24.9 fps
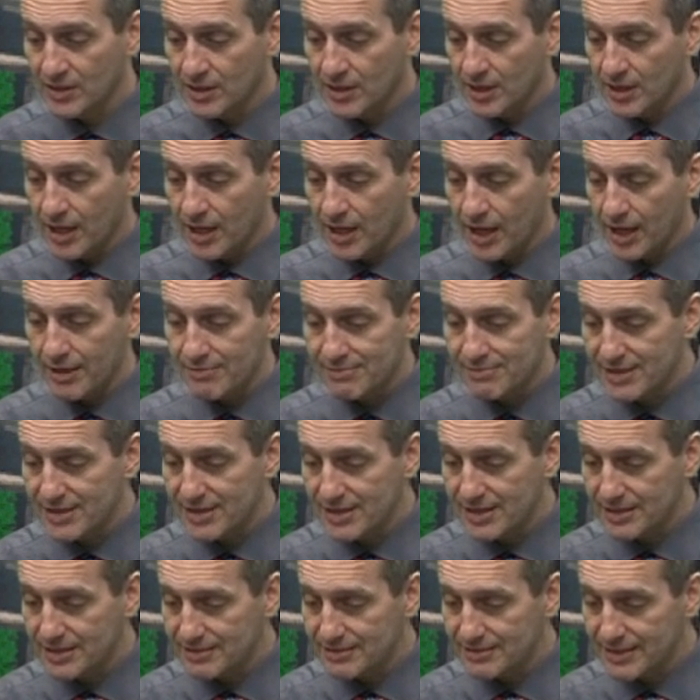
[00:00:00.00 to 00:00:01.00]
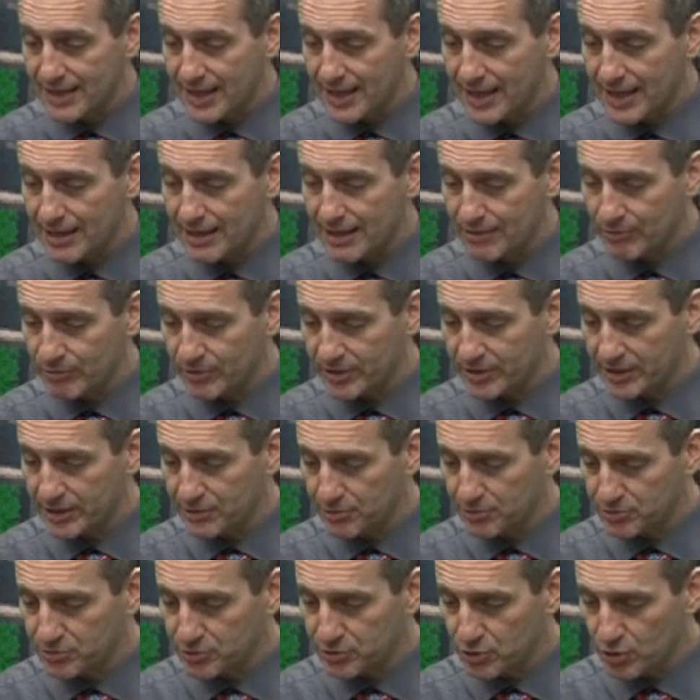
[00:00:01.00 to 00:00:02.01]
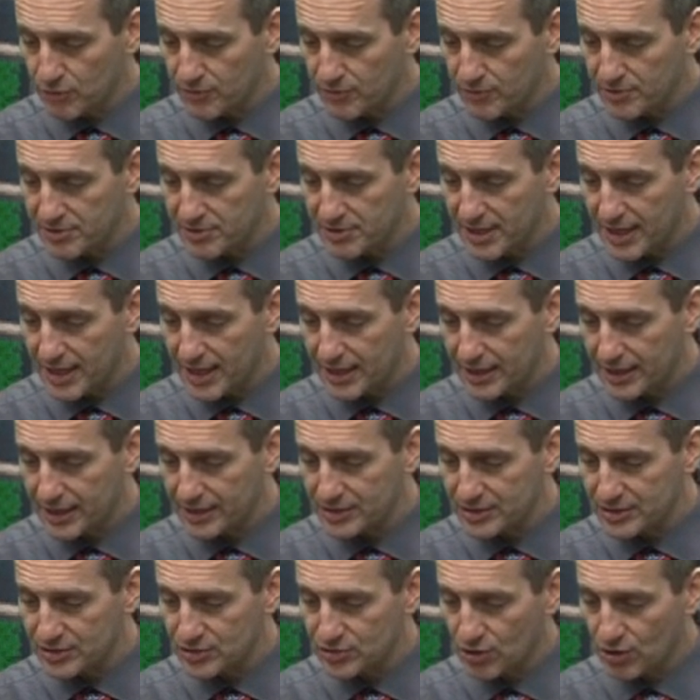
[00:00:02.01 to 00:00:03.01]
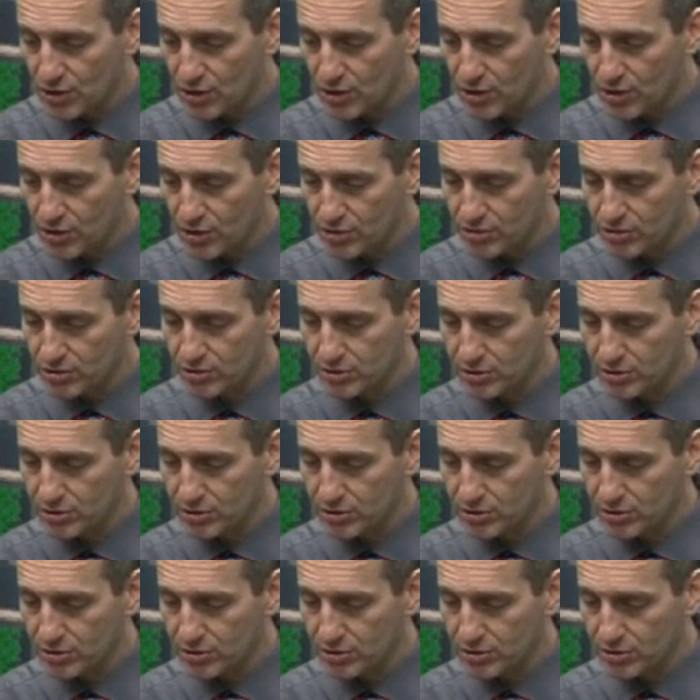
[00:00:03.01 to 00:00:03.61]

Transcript: I think that when I looked over that, I saw,